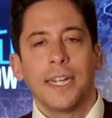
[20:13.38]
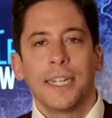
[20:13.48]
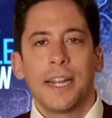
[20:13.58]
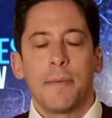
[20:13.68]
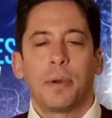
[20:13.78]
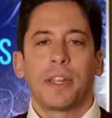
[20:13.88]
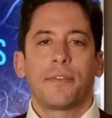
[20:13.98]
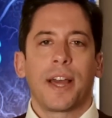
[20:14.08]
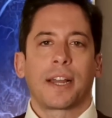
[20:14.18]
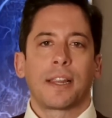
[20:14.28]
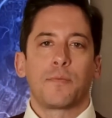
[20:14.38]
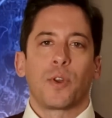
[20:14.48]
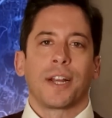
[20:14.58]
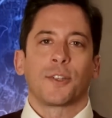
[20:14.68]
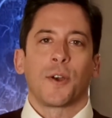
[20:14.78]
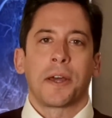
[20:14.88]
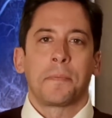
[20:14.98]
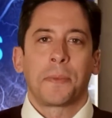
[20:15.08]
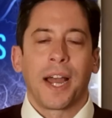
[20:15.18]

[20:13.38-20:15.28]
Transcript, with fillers: I did not believe that clip when I saw it.